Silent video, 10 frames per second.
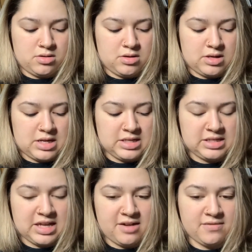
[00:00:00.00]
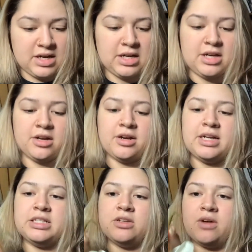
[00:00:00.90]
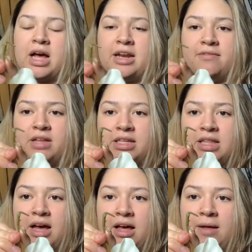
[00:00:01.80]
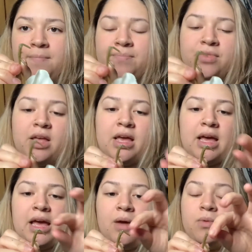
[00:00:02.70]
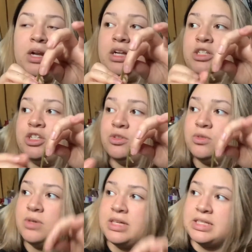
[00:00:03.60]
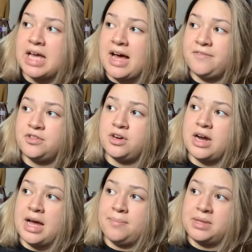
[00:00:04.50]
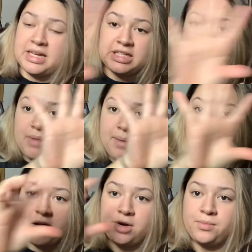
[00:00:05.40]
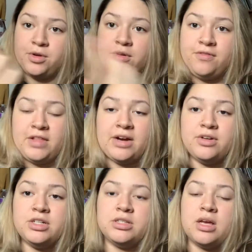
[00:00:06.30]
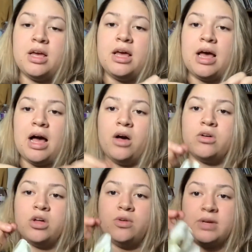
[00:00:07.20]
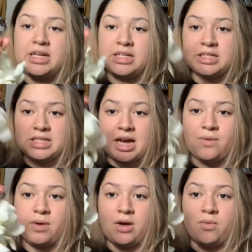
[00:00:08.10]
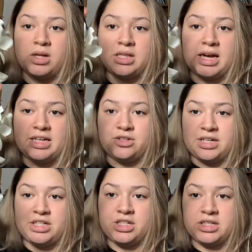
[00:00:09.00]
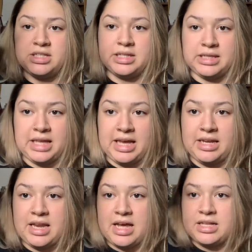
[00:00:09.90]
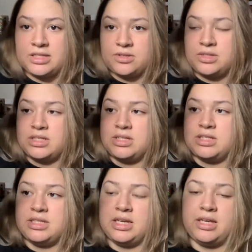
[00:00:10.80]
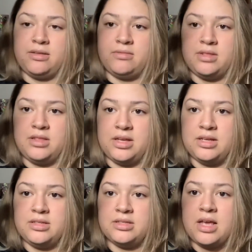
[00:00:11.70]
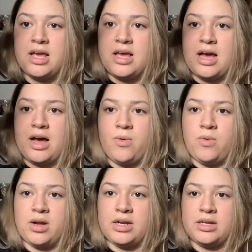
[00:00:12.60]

instead of 90 degrees, so kind of like that. And what I'll do is after I place my bottom row of flowers, I'll go in and decide where I want the hydrangea to land at. So since it's like this, I want